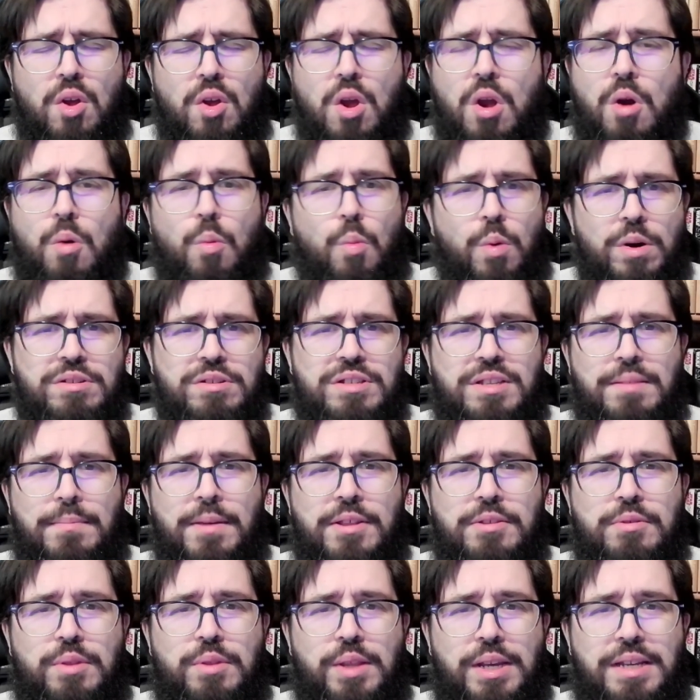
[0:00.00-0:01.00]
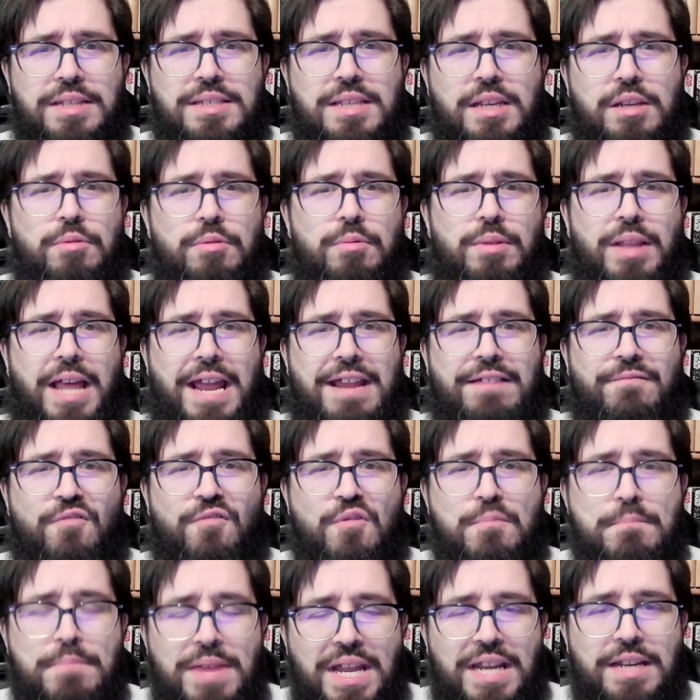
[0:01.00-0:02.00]
What are some other things that you'd like for
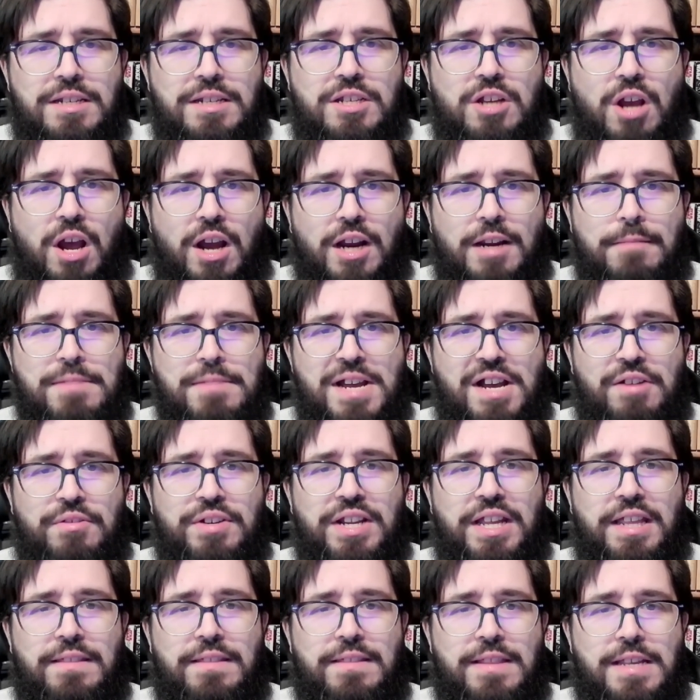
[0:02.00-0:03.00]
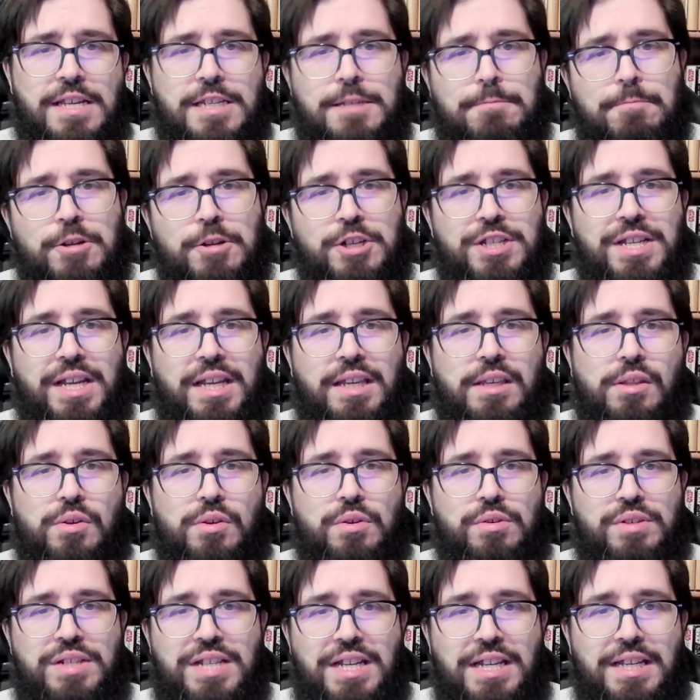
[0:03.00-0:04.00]
me to talk about in this particular
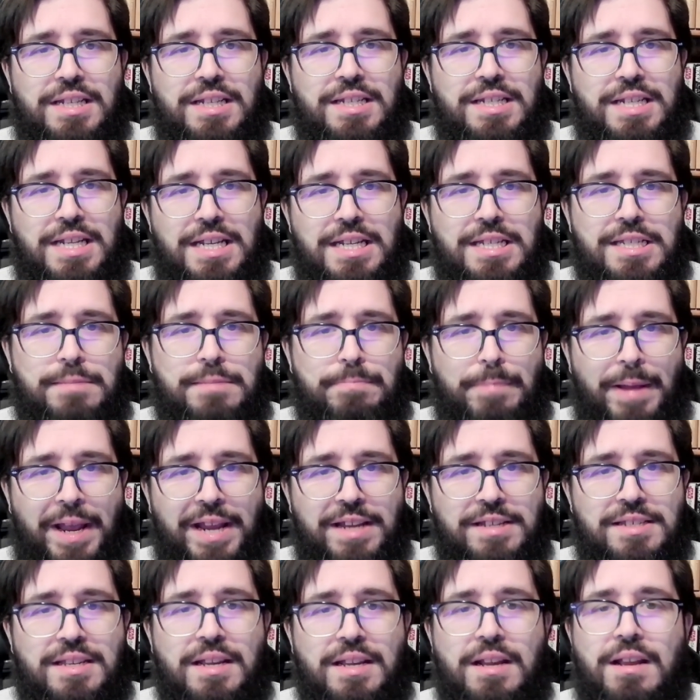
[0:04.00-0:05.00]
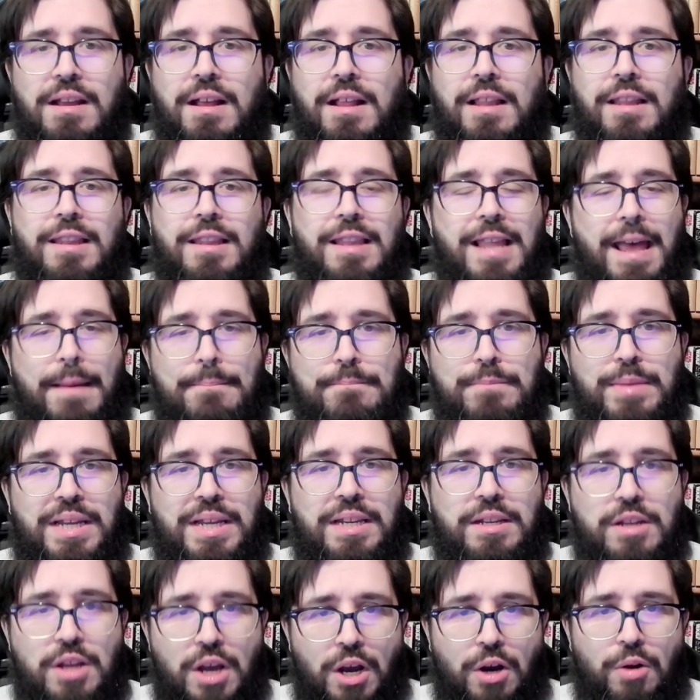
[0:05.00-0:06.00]
D&D space? Let me
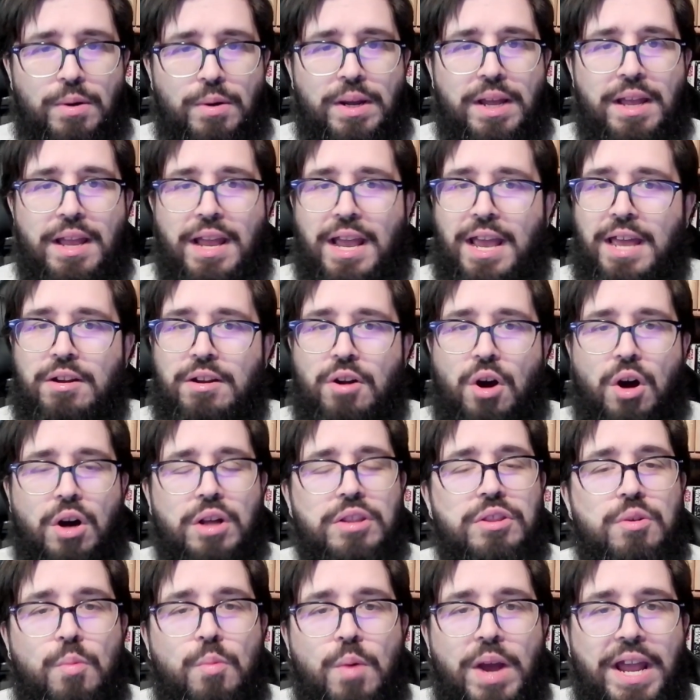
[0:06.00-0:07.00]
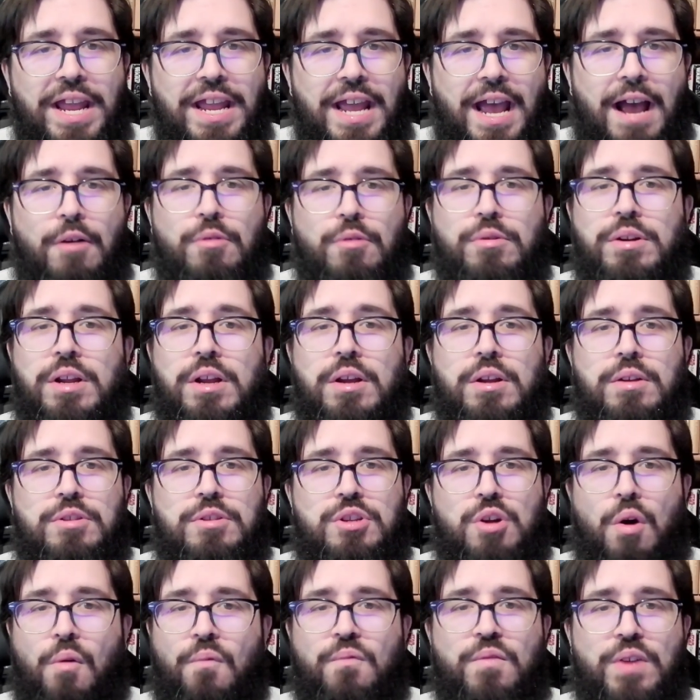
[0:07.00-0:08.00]
know. And on the way out,
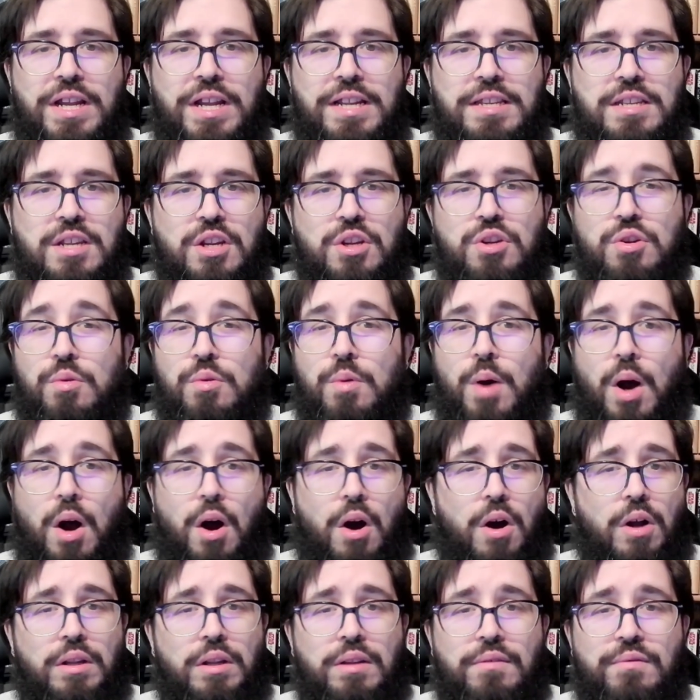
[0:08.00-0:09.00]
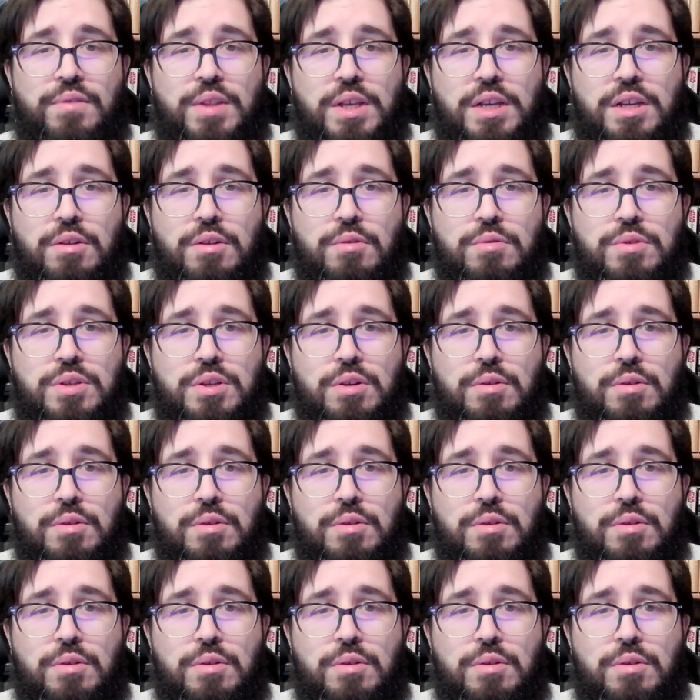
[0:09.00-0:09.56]
don't forget to do all of the YouTube